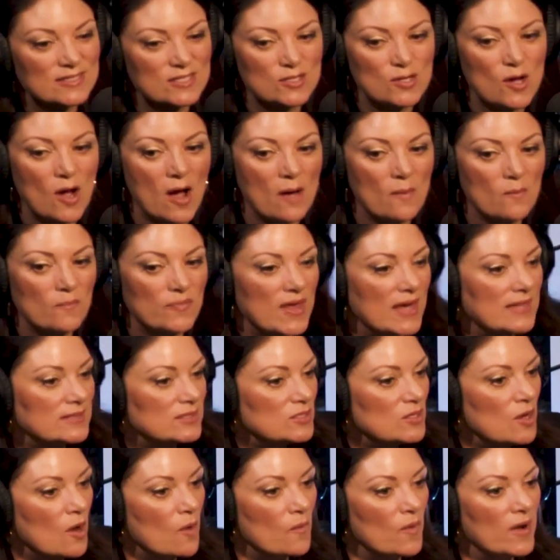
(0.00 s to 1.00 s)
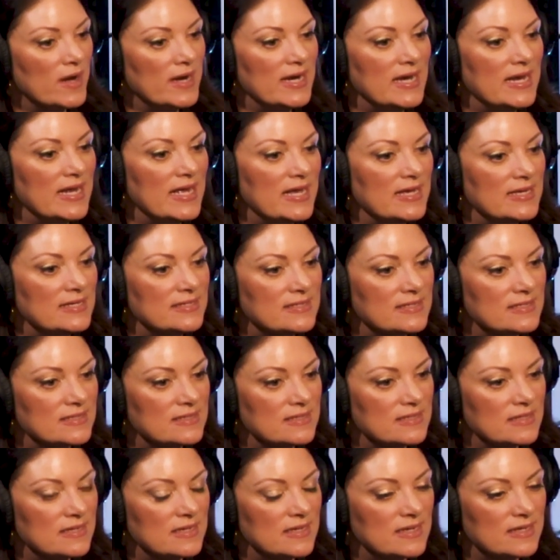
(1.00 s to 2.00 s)
not, that's not what it is. That's no, not
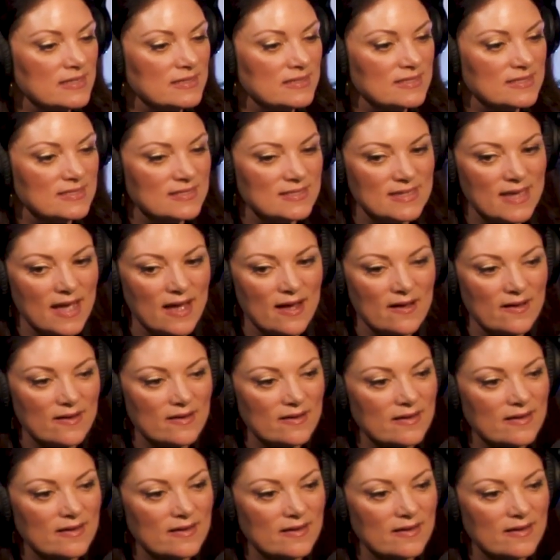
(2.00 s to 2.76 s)
what it is. No, yeah. just